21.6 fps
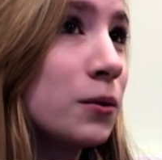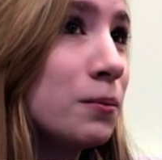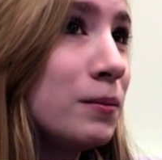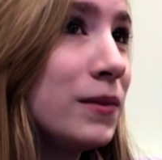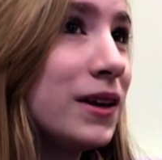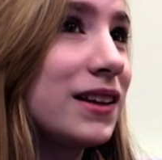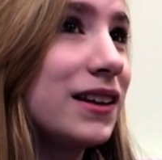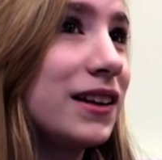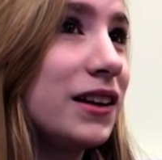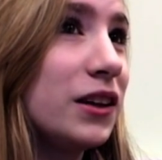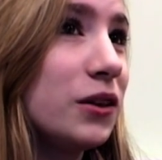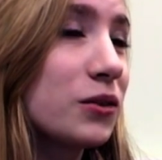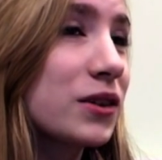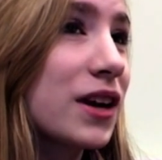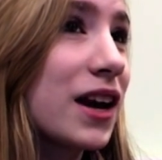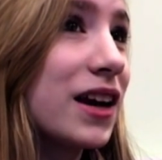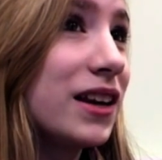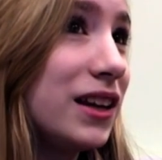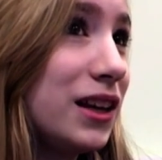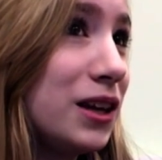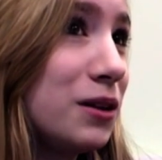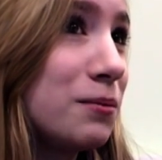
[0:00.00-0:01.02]
and immediately you'd
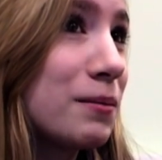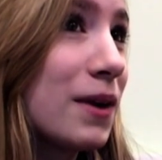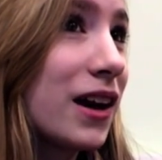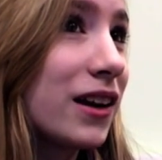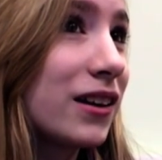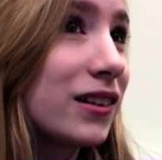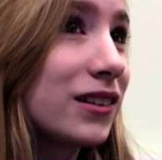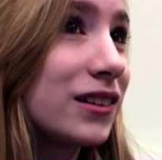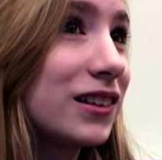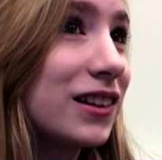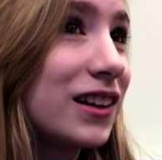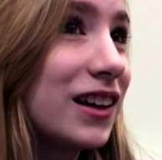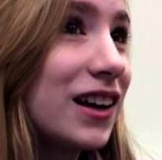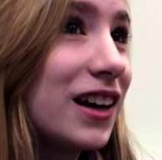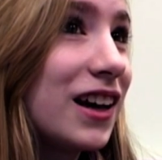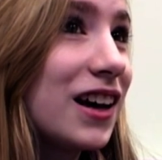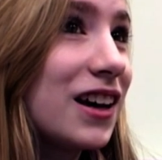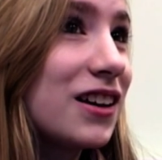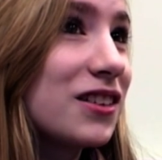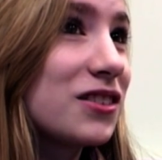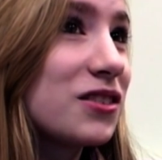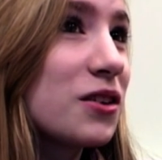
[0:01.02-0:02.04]
get an email,
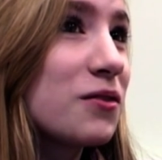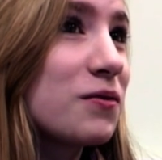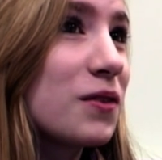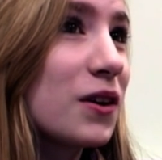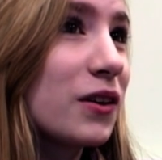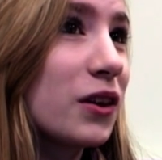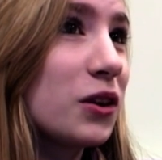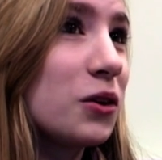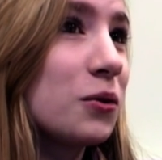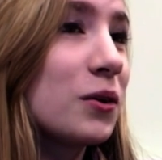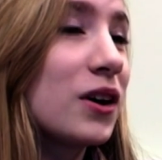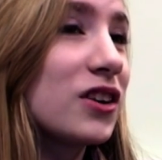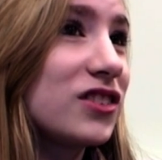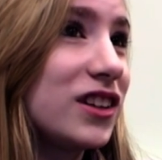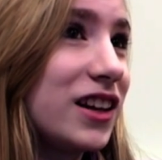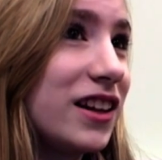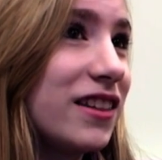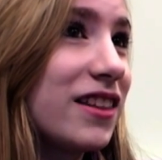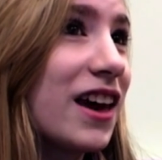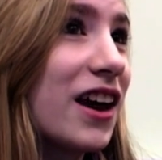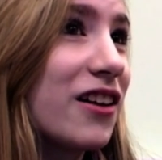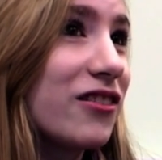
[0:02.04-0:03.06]
and so it felt like you were
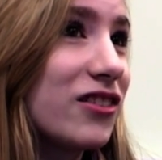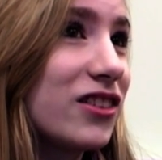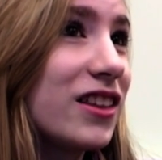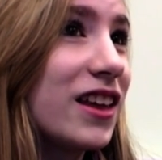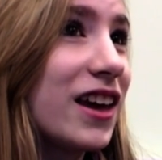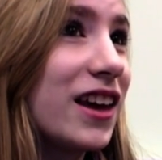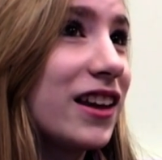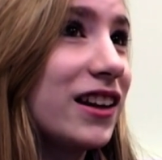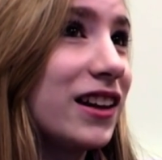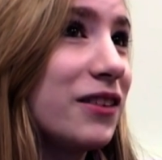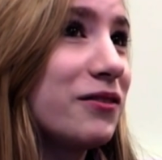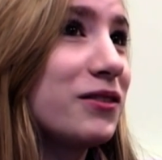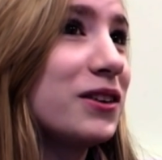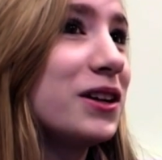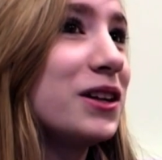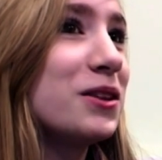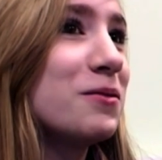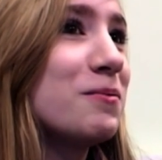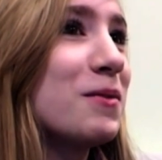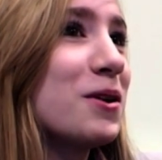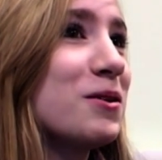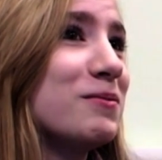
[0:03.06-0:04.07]
actually there and then living
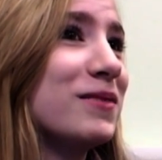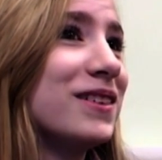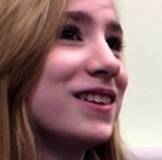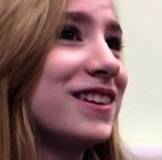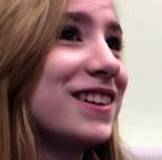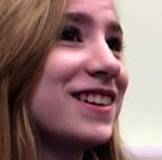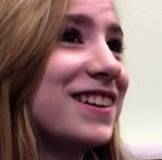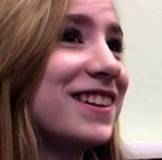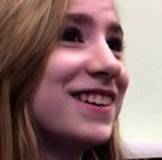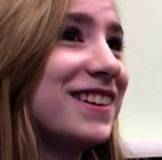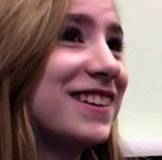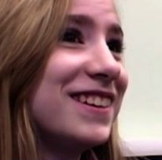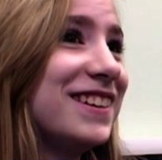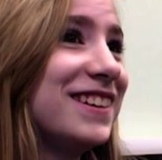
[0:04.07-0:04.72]
in the moment.